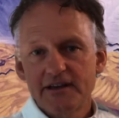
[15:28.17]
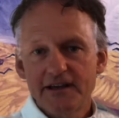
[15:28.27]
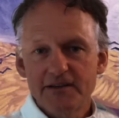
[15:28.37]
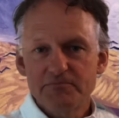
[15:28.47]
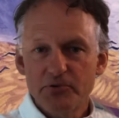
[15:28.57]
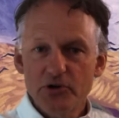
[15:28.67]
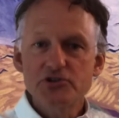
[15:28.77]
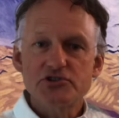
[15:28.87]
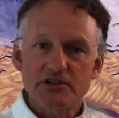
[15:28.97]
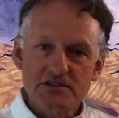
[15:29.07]
and
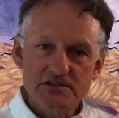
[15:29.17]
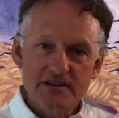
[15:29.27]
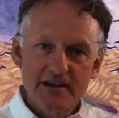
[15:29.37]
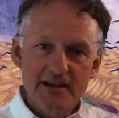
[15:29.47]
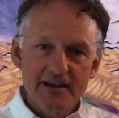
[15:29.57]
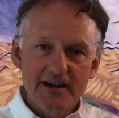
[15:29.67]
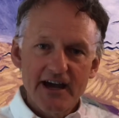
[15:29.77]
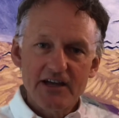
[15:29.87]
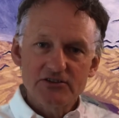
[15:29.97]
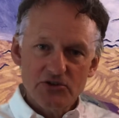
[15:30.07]
purchased
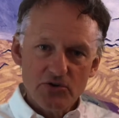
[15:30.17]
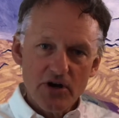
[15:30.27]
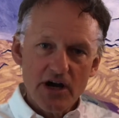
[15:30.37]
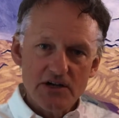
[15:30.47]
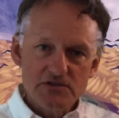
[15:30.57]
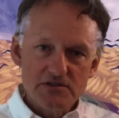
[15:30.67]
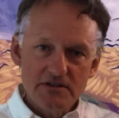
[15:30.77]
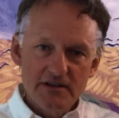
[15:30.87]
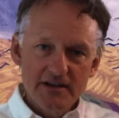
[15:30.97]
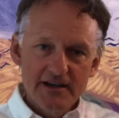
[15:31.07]
on the cross.
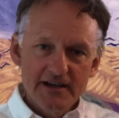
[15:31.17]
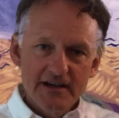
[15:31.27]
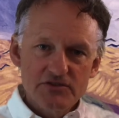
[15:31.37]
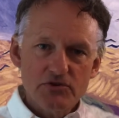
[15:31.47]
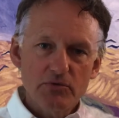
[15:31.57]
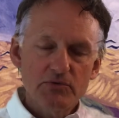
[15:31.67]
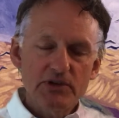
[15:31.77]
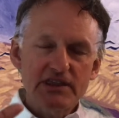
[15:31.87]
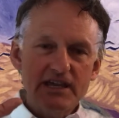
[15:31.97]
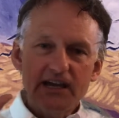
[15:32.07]
So when we
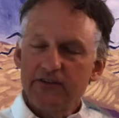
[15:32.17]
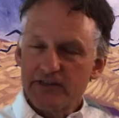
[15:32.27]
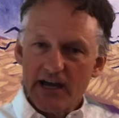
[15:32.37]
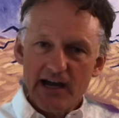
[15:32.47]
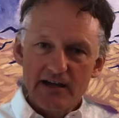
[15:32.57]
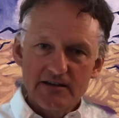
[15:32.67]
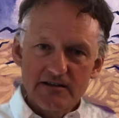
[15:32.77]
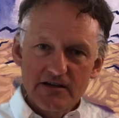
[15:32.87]
think of that,